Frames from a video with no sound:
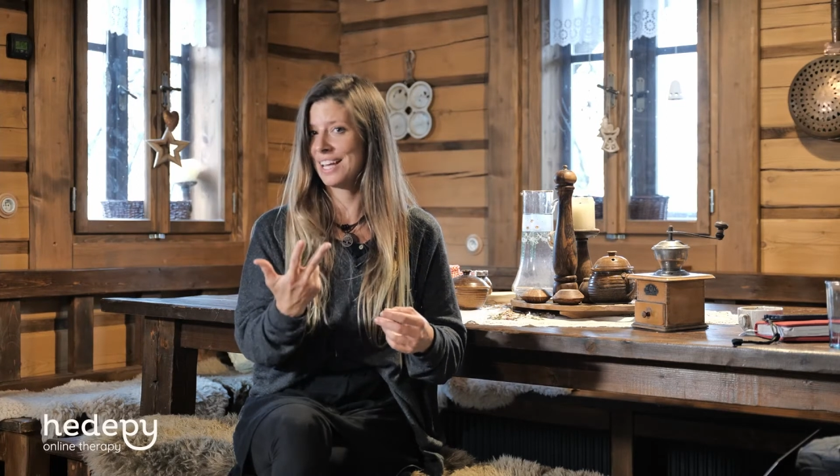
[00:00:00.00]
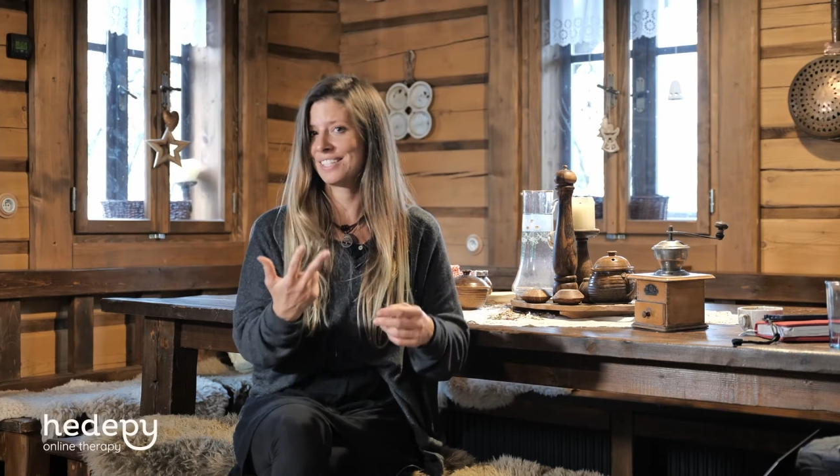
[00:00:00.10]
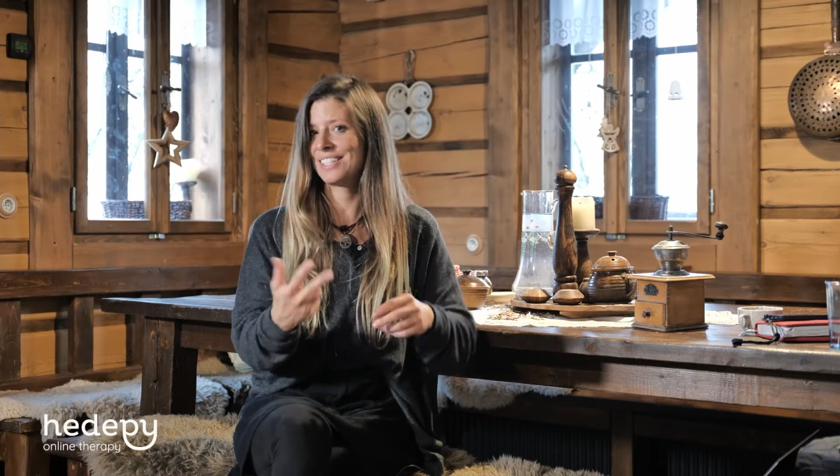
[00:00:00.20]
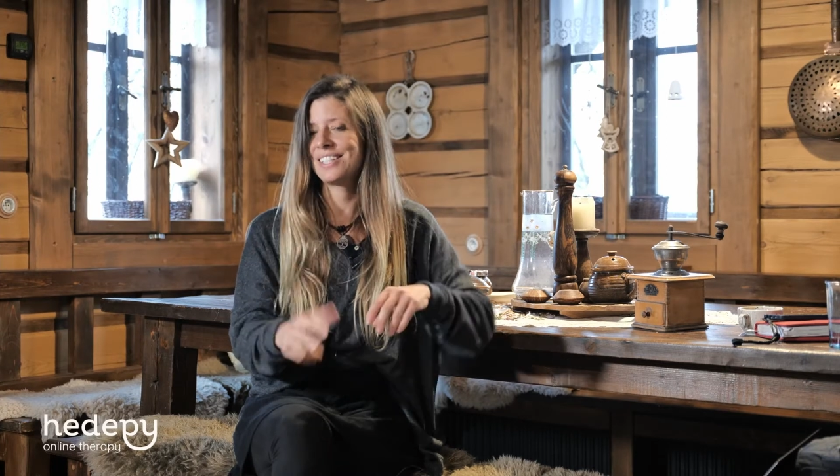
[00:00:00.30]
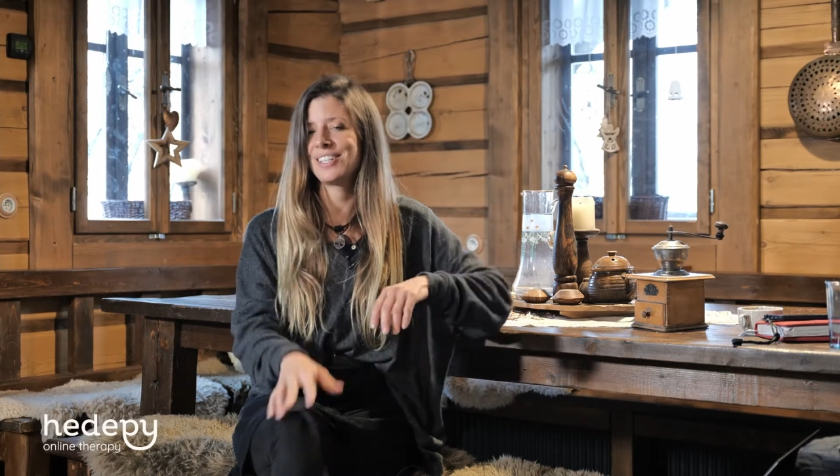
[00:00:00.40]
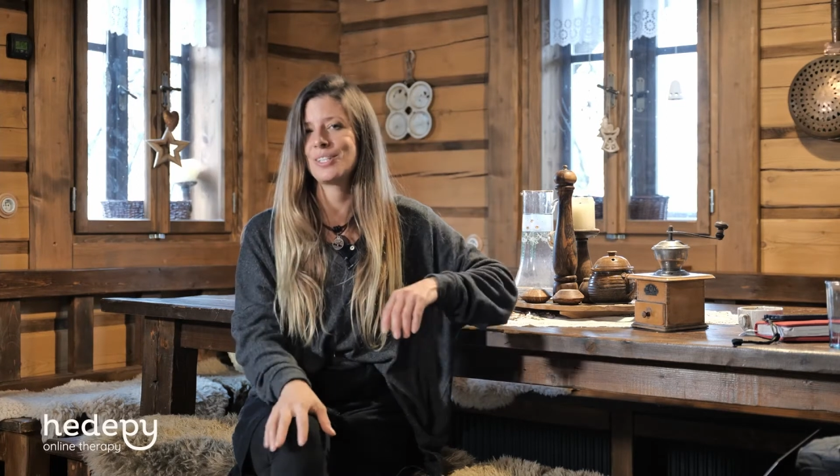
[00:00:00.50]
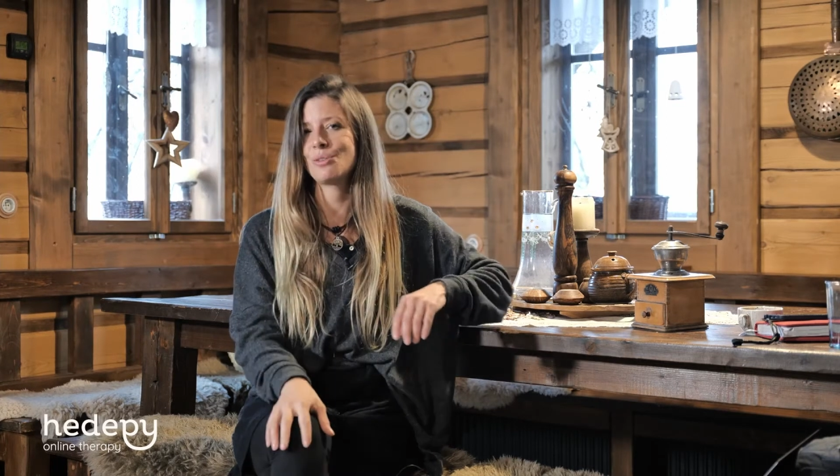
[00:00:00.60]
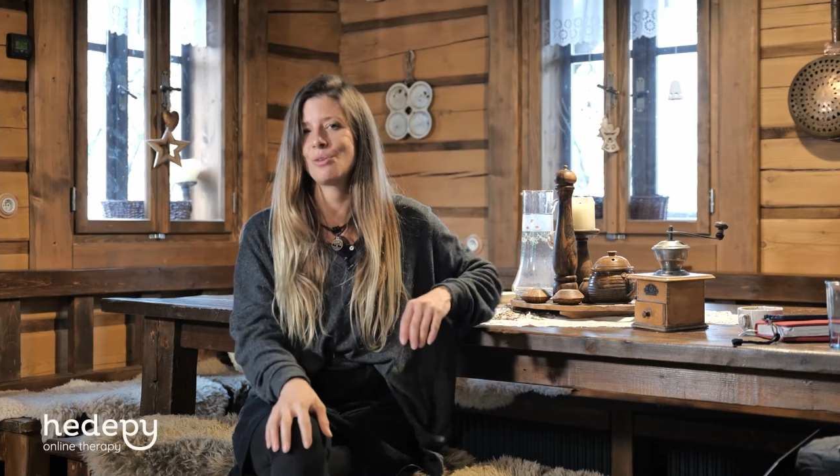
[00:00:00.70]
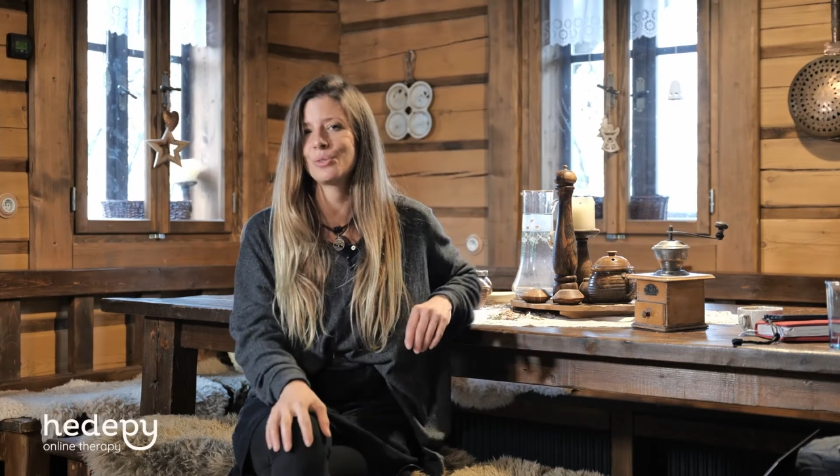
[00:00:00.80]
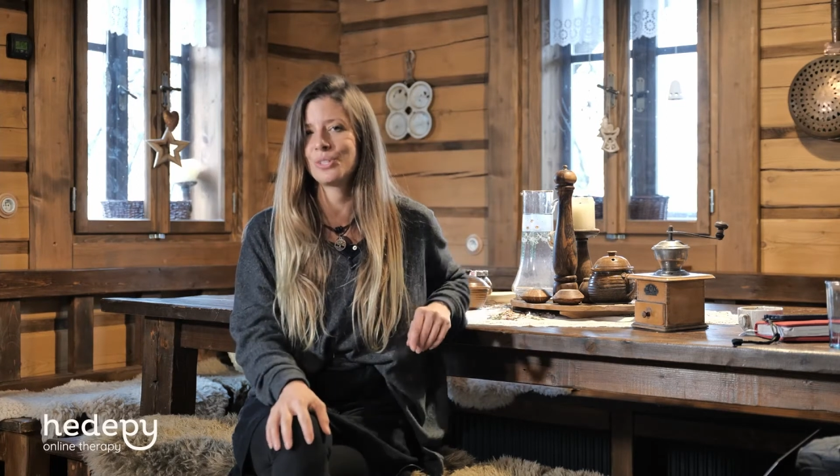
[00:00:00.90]

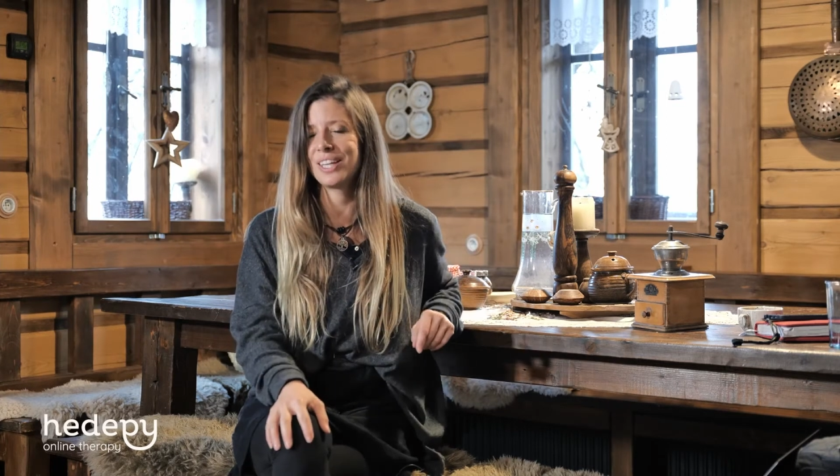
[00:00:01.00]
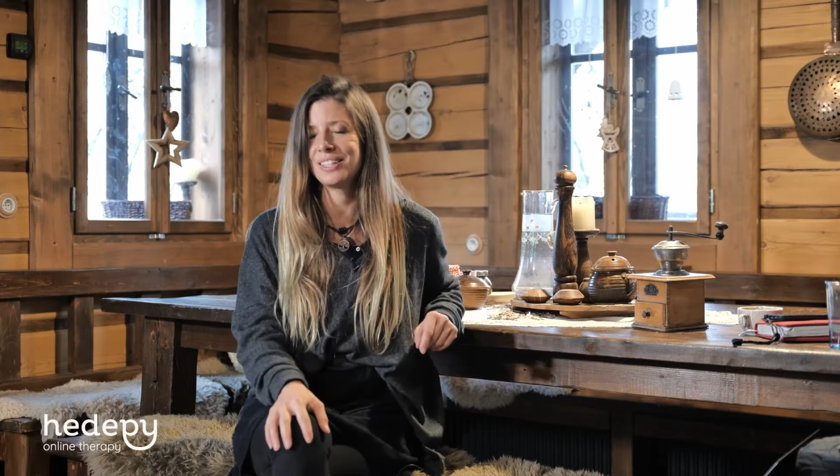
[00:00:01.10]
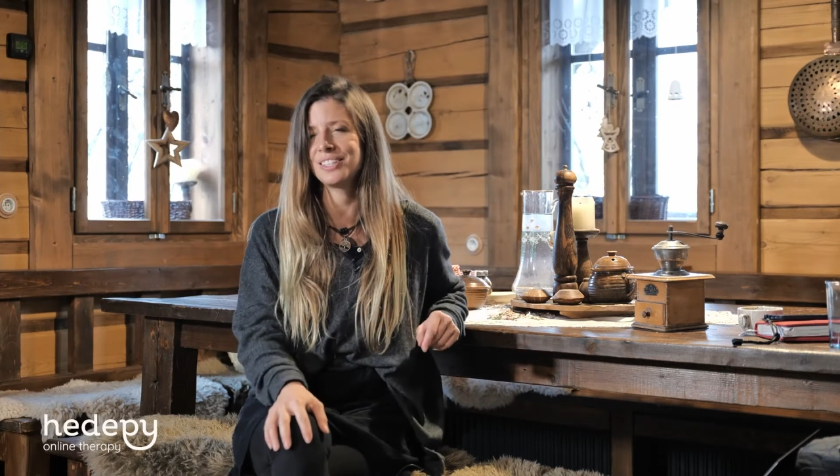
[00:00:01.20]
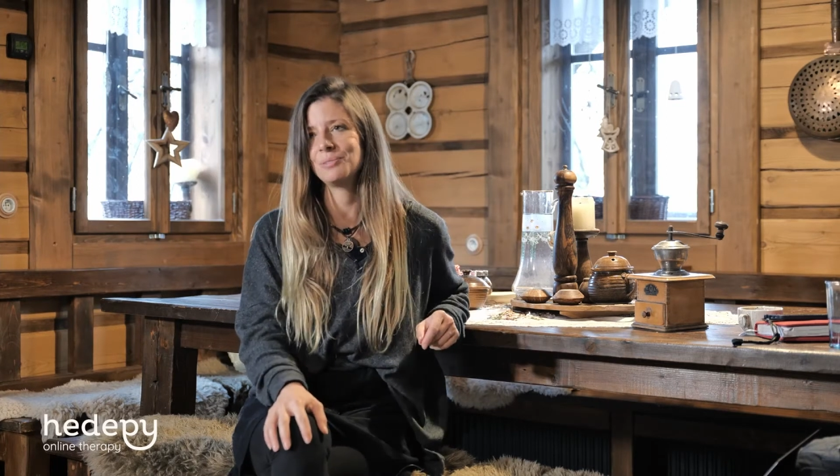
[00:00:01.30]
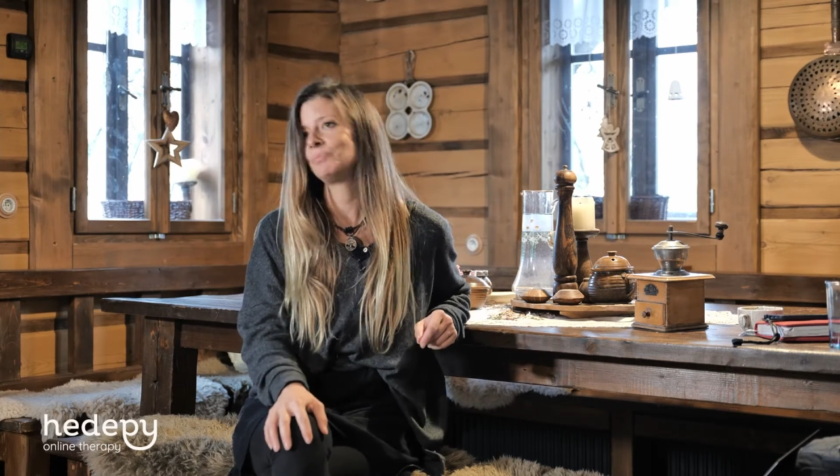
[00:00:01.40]
entities altogether.